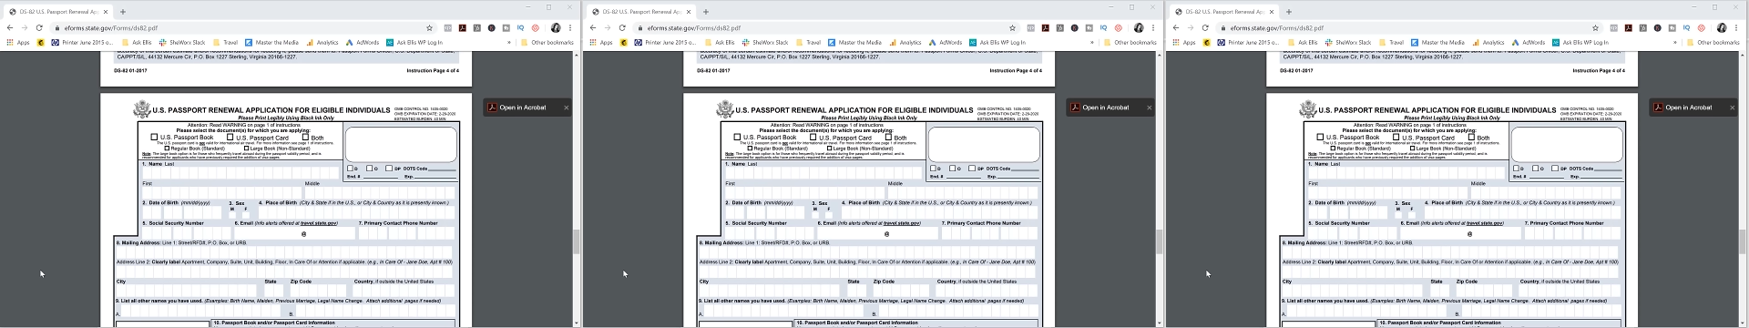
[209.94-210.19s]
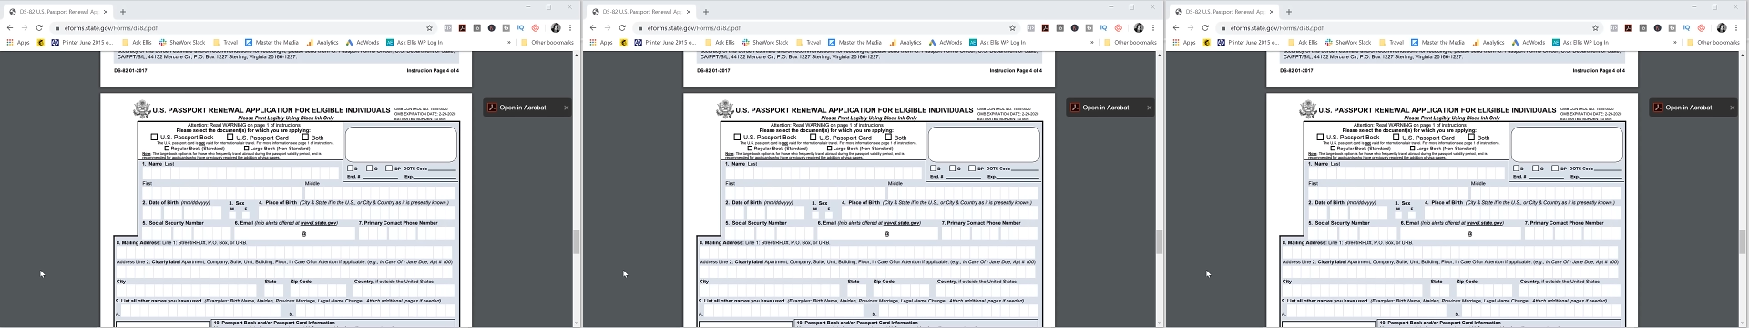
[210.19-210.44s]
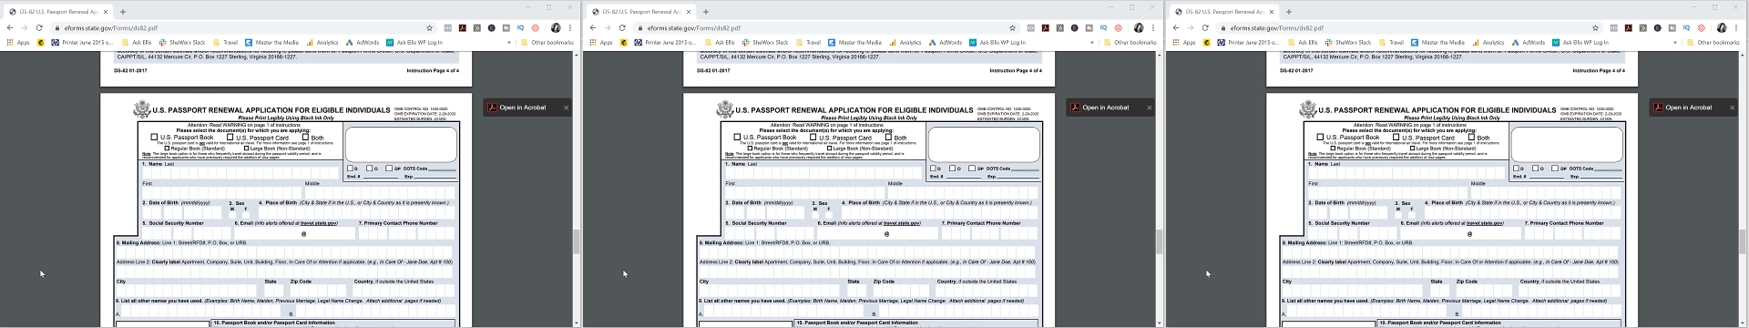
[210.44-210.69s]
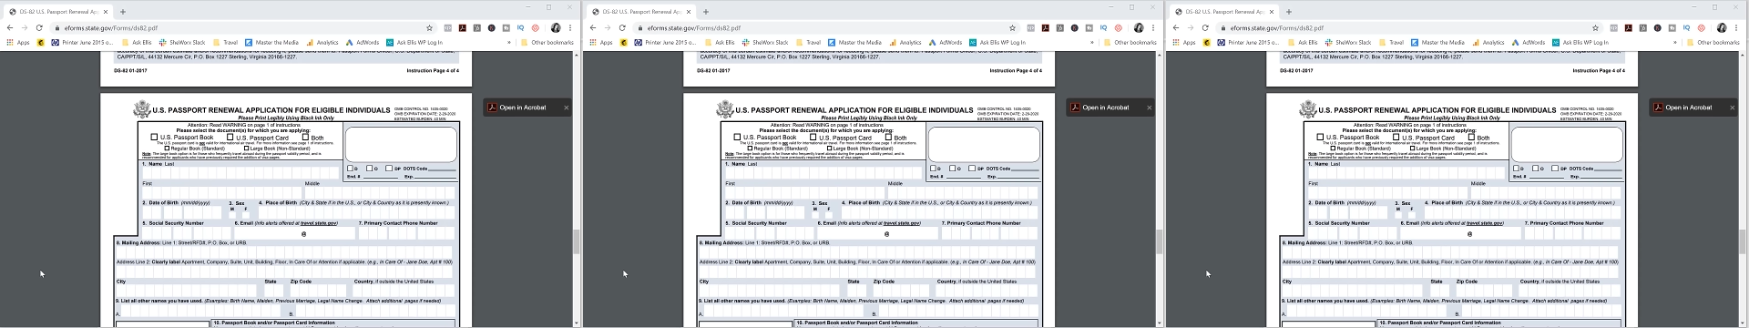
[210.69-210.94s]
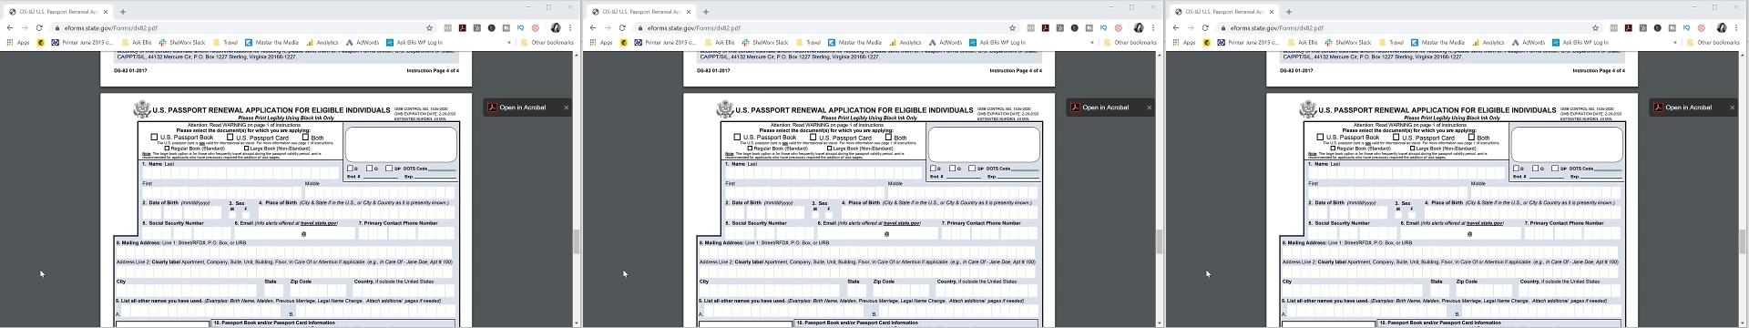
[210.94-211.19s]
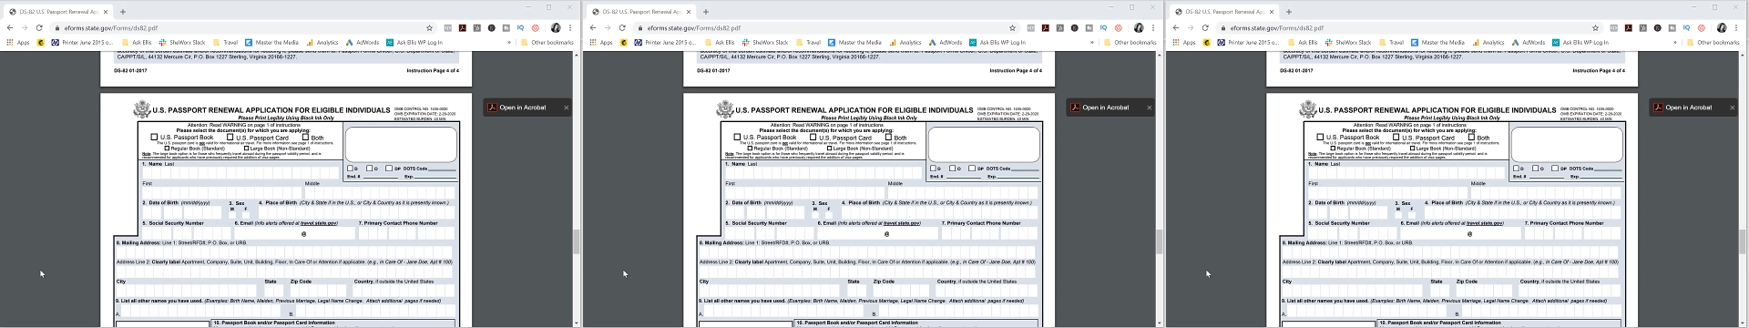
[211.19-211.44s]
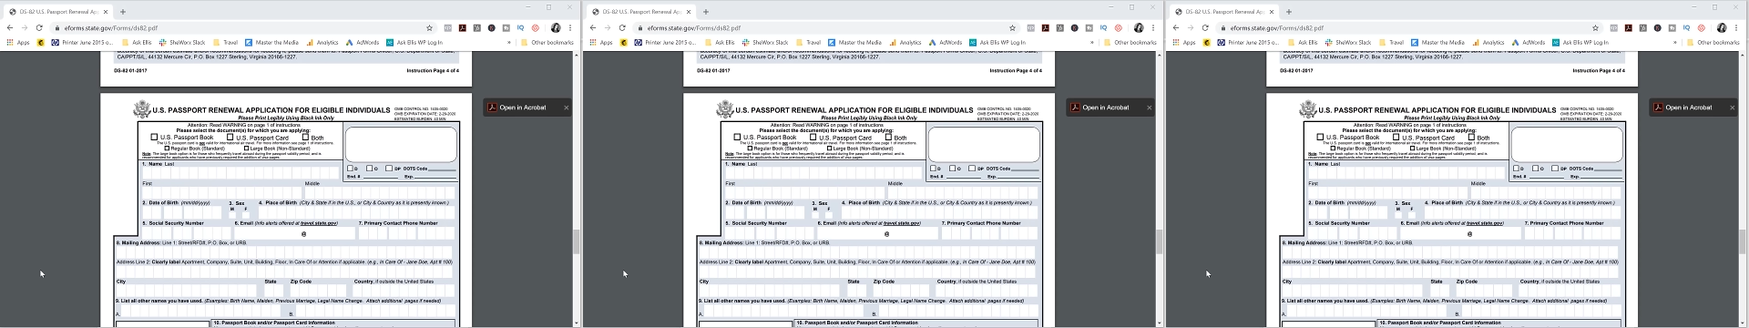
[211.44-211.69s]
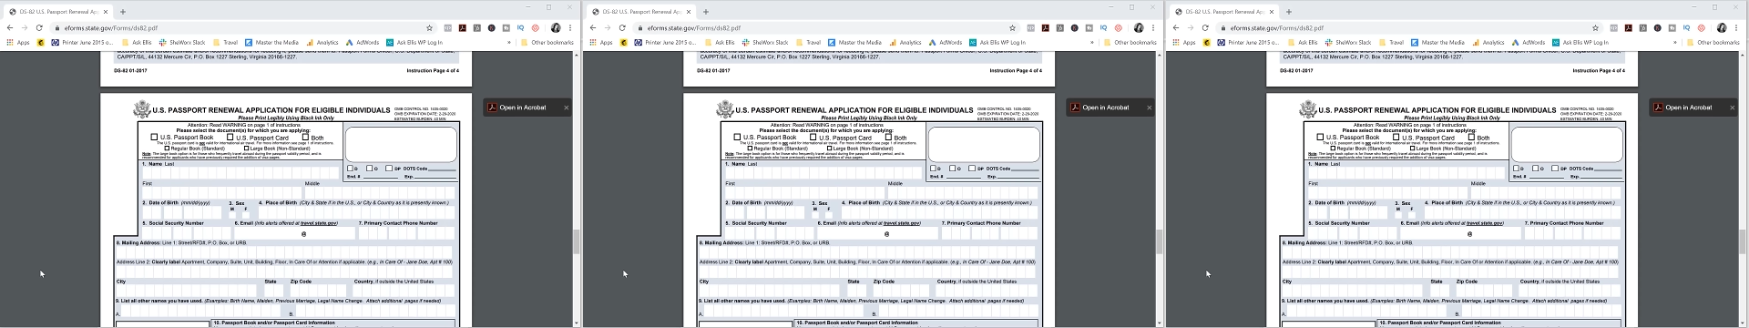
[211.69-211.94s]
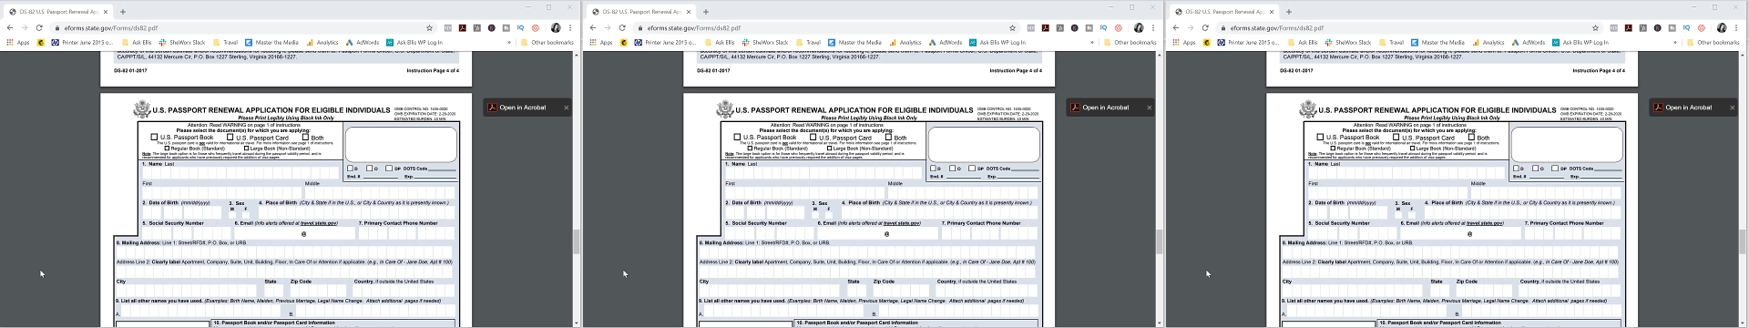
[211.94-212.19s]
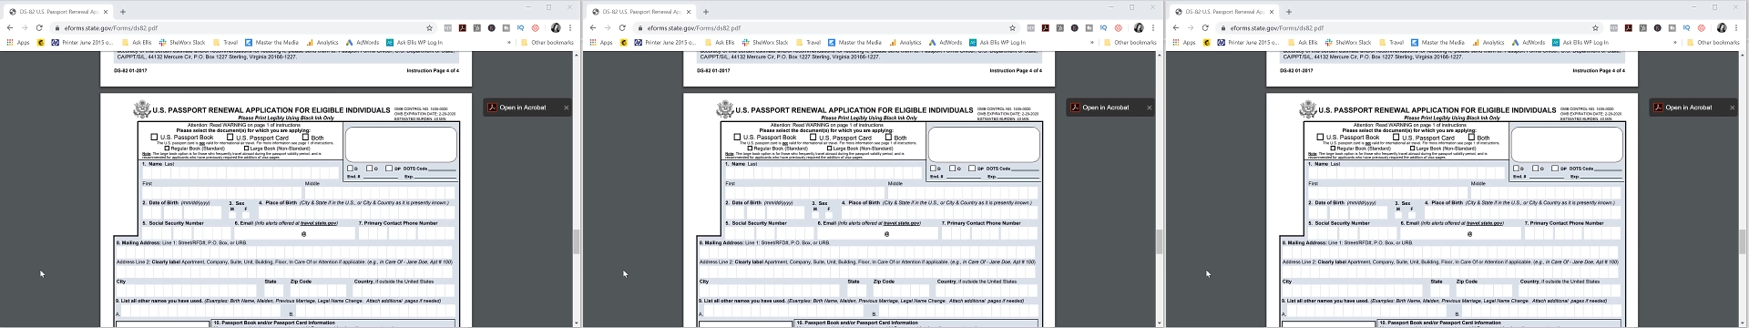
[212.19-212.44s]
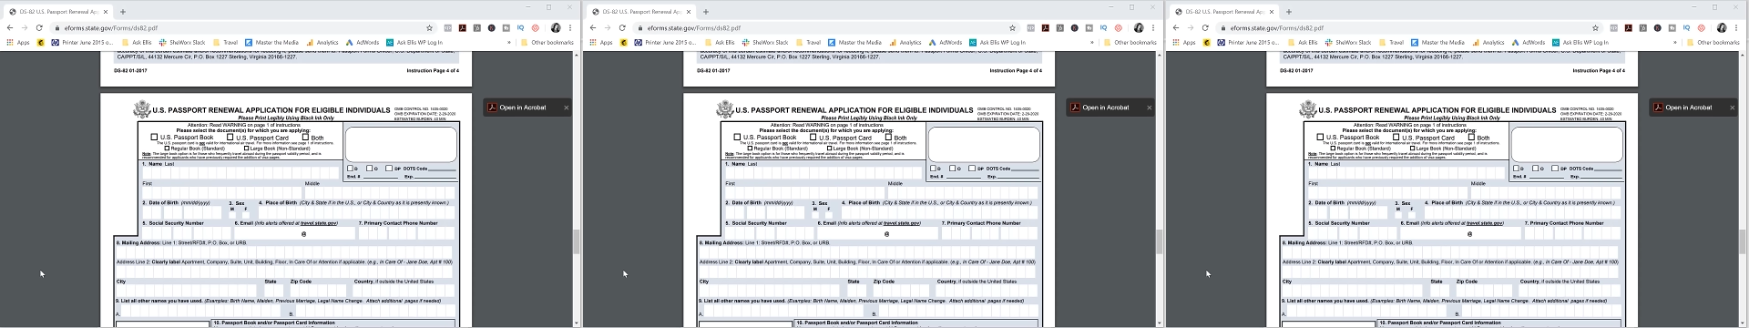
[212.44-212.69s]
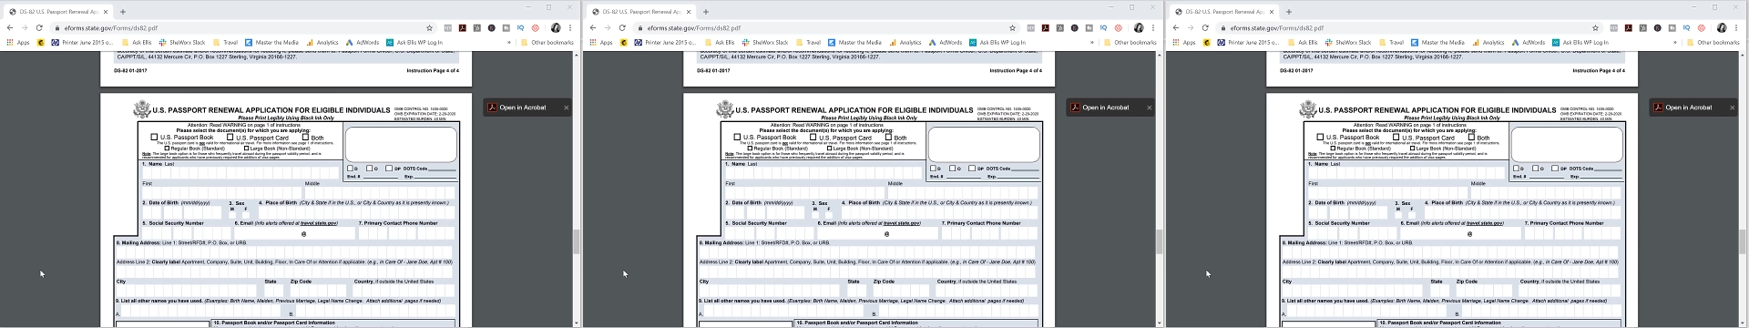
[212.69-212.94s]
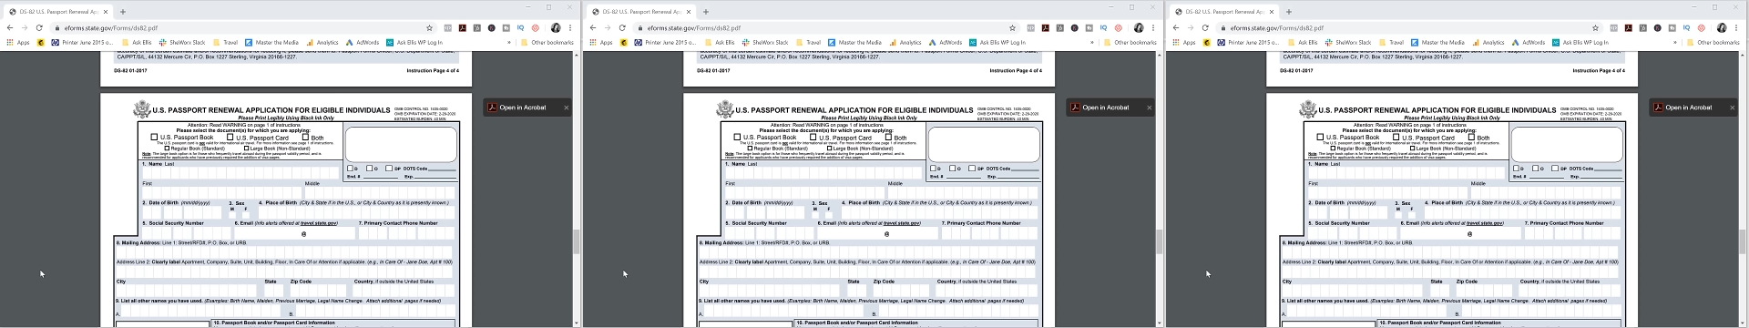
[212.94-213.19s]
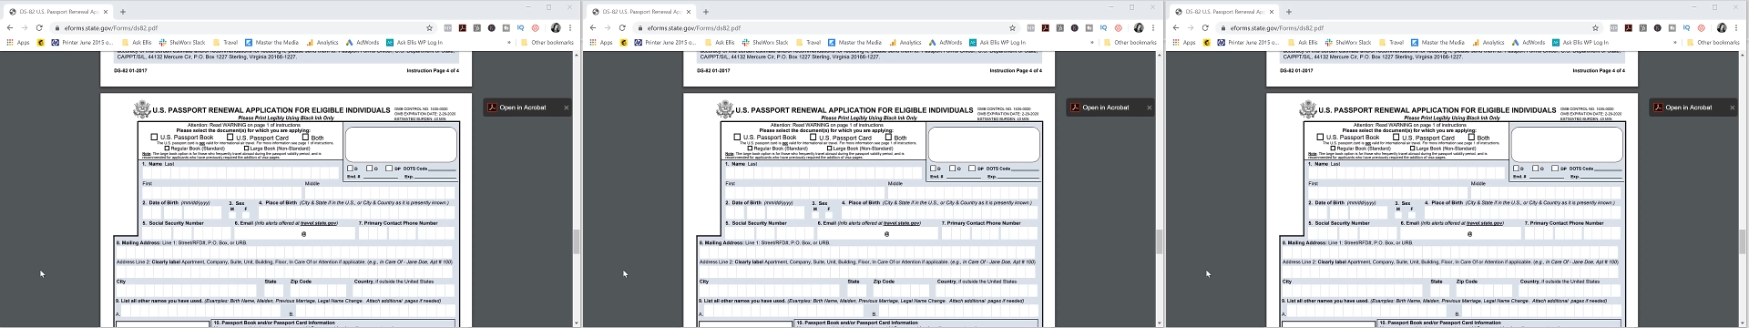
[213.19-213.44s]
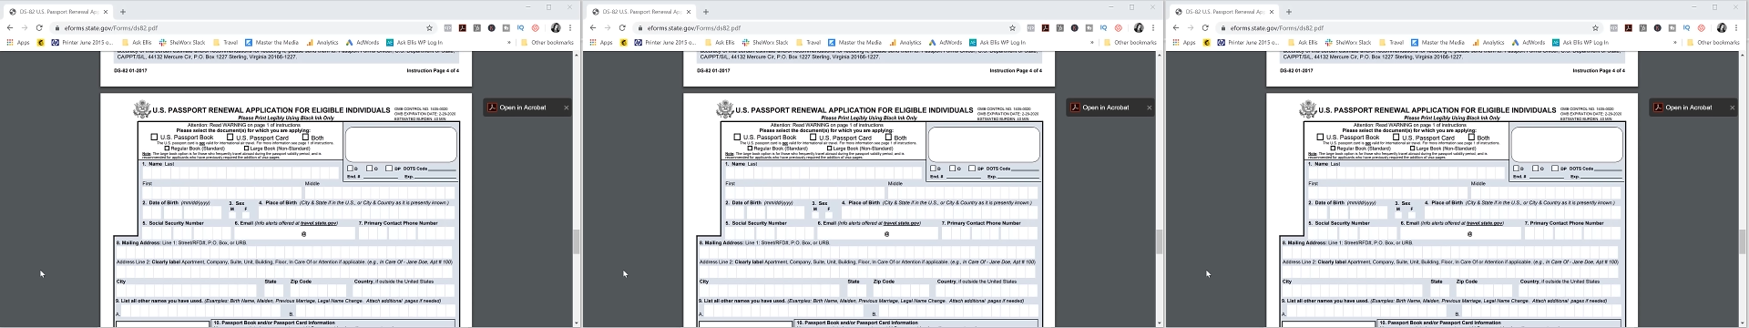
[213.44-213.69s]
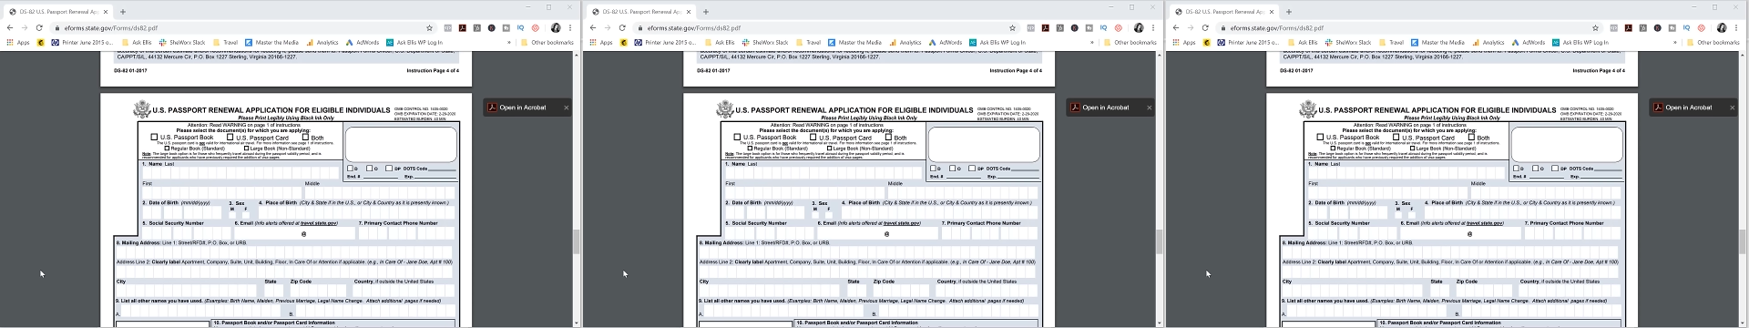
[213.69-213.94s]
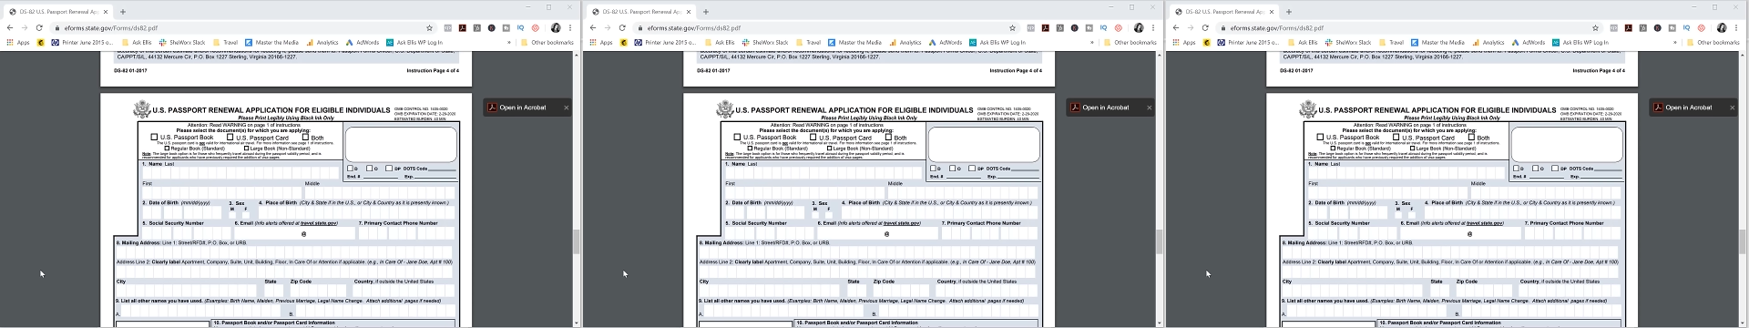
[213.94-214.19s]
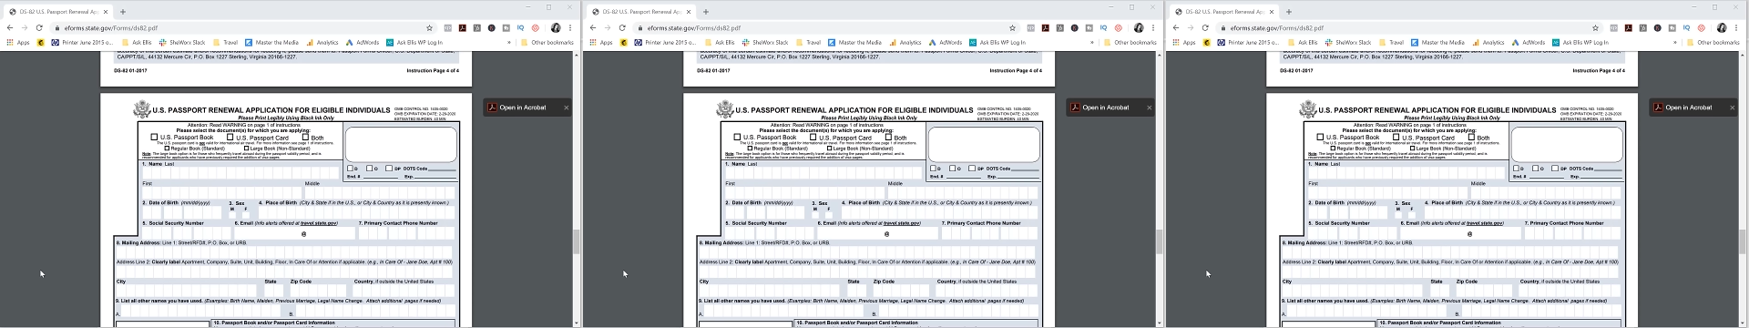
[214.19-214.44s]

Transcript: No face is visible, so there are no lips to read.